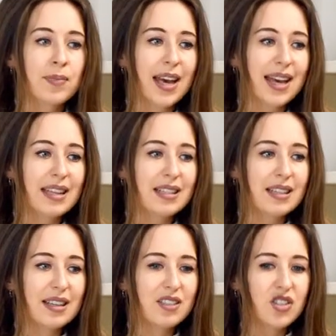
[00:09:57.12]
And
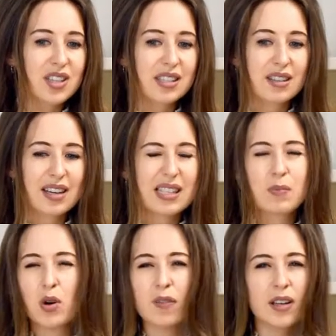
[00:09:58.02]
it's
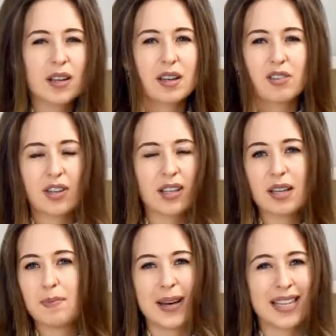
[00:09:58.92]
more of a
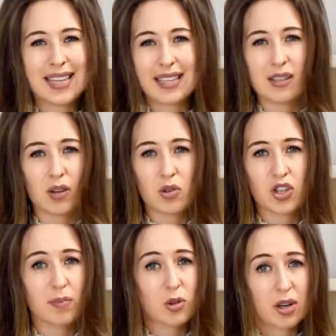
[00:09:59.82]
really band-aid
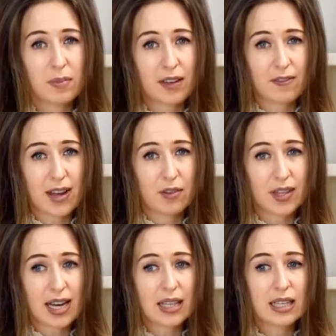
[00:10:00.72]
solution. I'm not a big fan
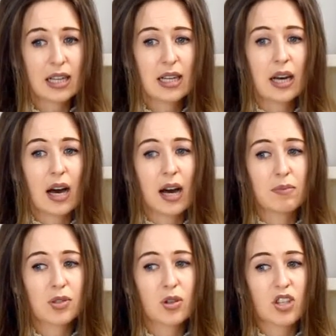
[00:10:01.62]
of that.
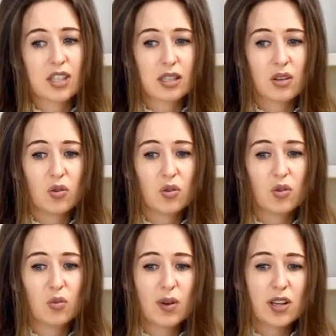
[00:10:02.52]
So just
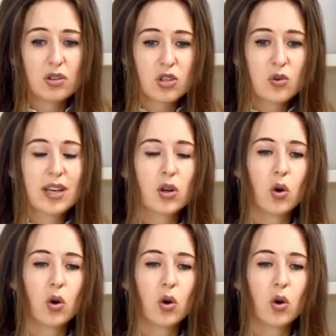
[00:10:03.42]
when you do get